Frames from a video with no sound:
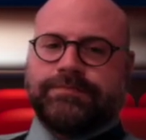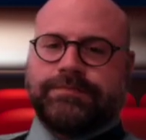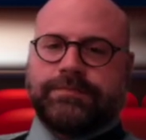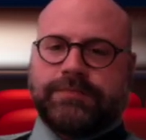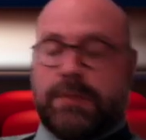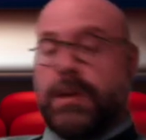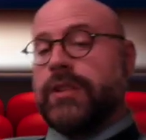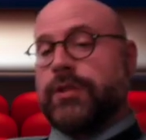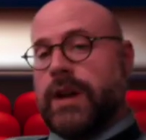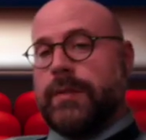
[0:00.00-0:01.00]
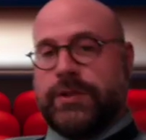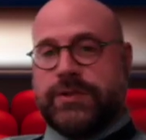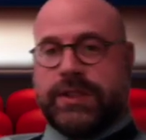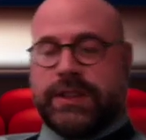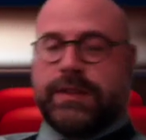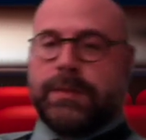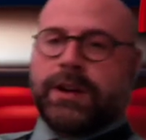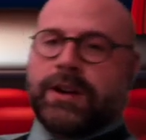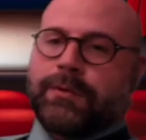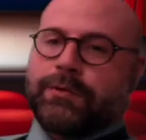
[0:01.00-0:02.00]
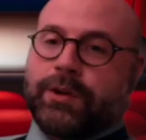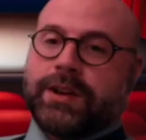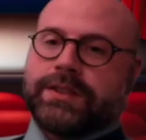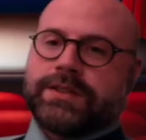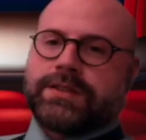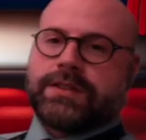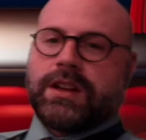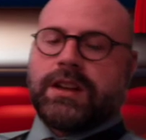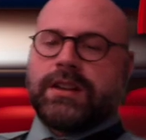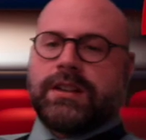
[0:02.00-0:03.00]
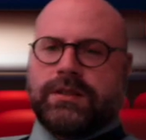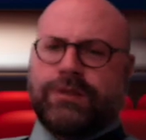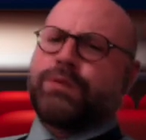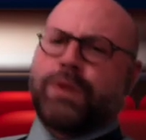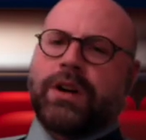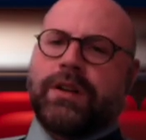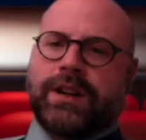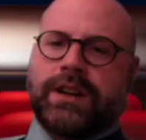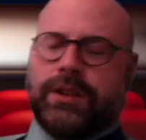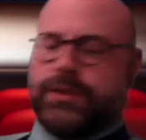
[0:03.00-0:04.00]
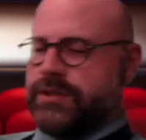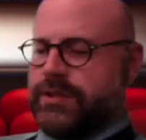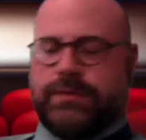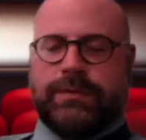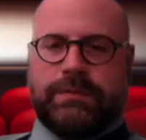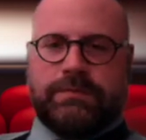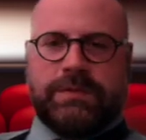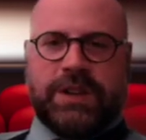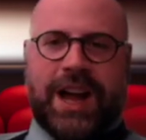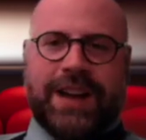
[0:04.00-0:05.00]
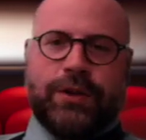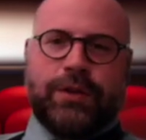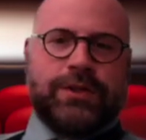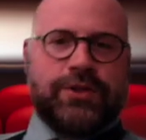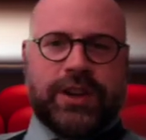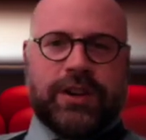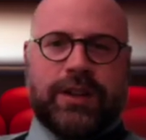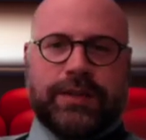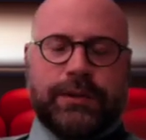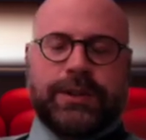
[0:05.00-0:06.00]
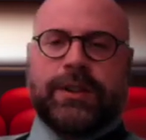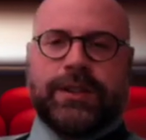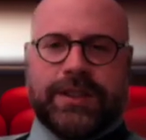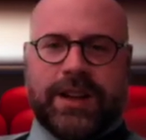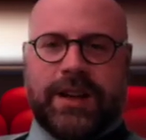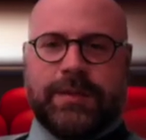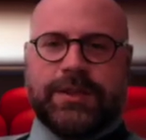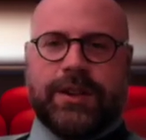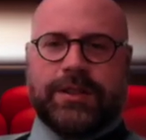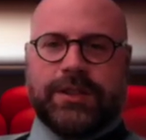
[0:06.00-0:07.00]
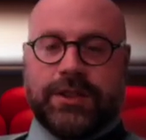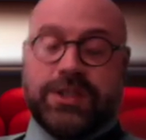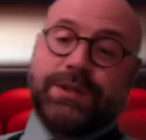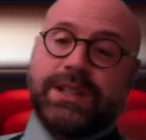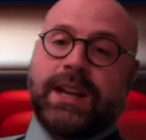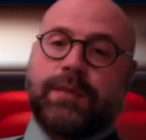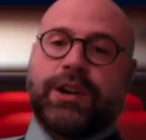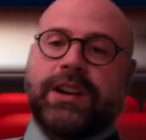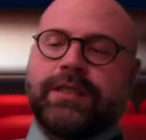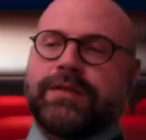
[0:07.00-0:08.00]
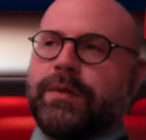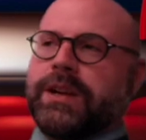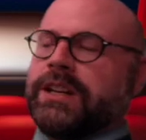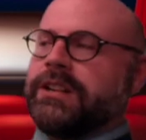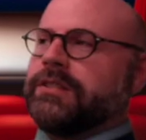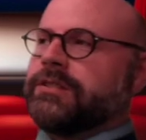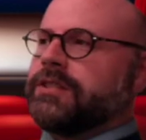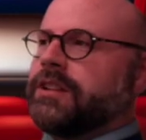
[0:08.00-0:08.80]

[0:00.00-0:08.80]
And my other grandma who's still living, my Grandma Royans, we're all very close to. I go over and drink coffee with her all the time, talk to her. She was a librarian for many years.